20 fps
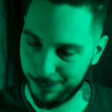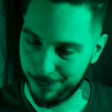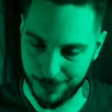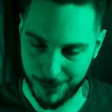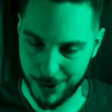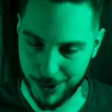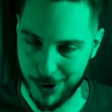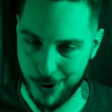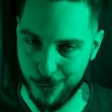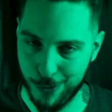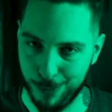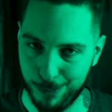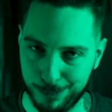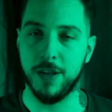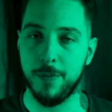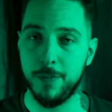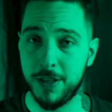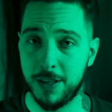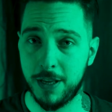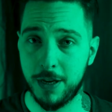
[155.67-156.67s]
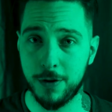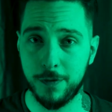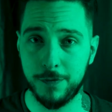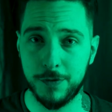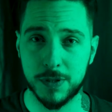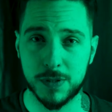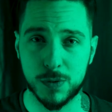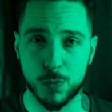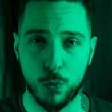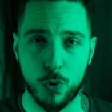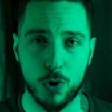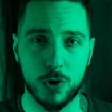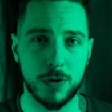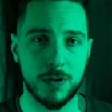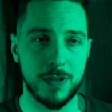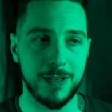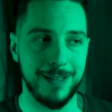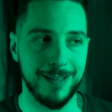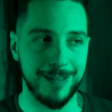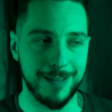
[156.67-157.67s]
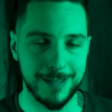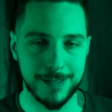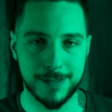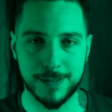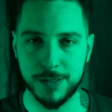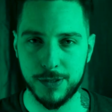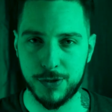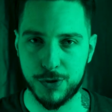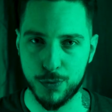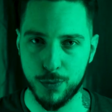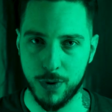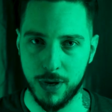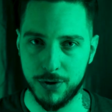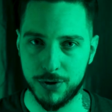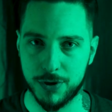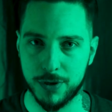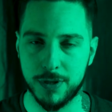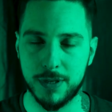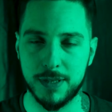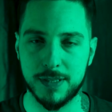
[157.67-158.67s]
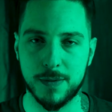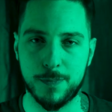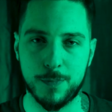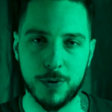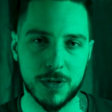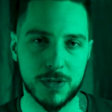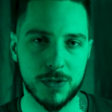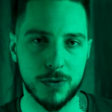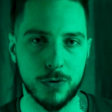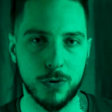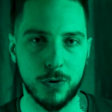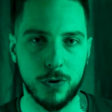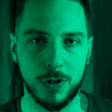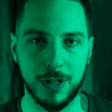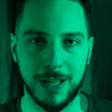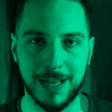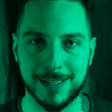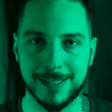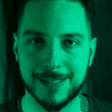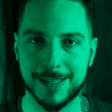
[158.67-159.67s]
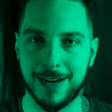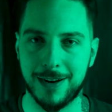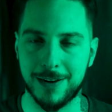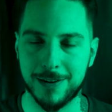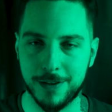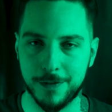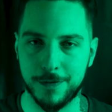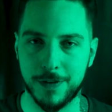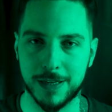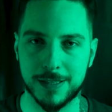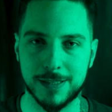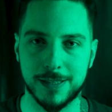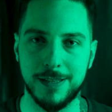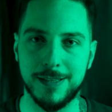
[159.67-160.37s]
No, the meaning of this word in this situation is a person who collects artifacts